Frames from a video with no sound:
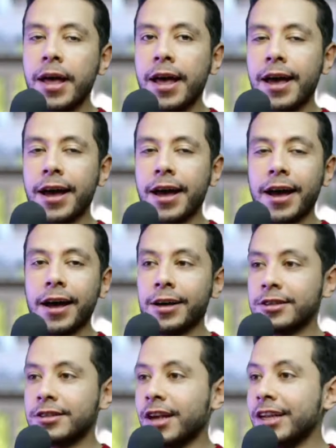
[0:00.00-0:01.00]
uh,
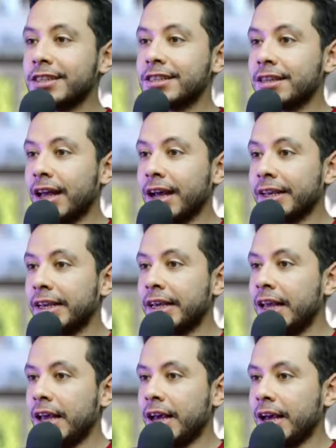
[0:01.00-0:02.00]
sites like
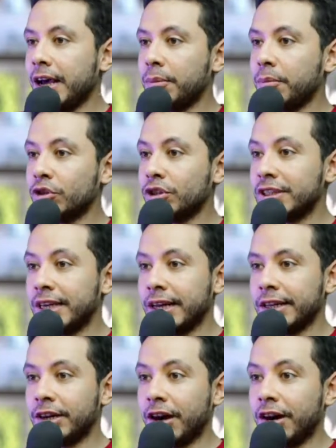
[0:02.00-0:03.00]
uh, Mondial
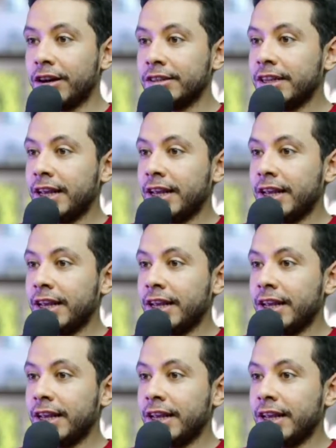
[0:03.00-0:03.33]
Card,